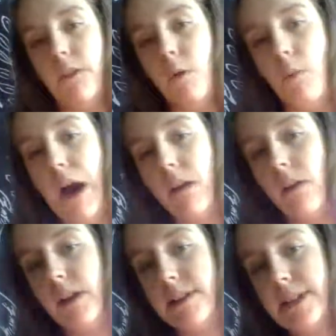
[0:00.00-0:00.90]
a while.
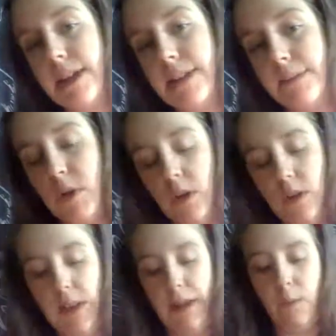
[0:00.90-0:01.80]
It's got some
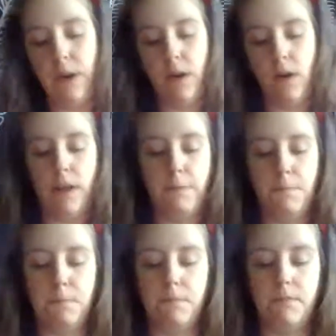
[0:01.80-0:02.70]
good liquid on it.
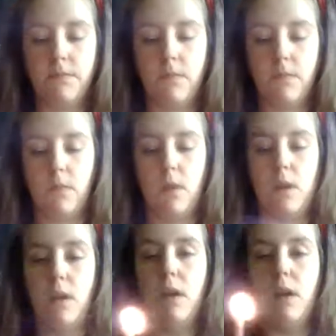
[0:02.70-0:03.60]

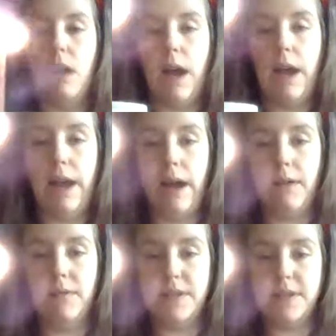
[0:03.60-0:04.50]
I
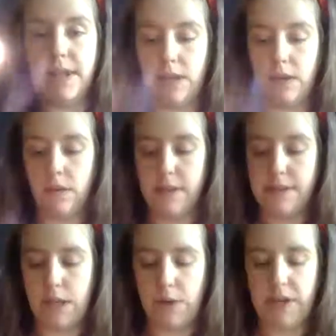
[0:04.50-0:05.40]
have this candle that's
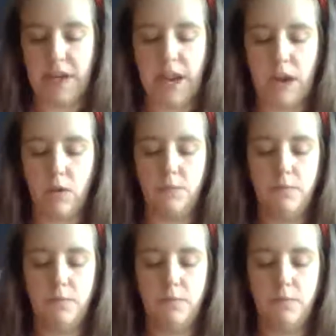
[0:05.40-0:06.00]
going now.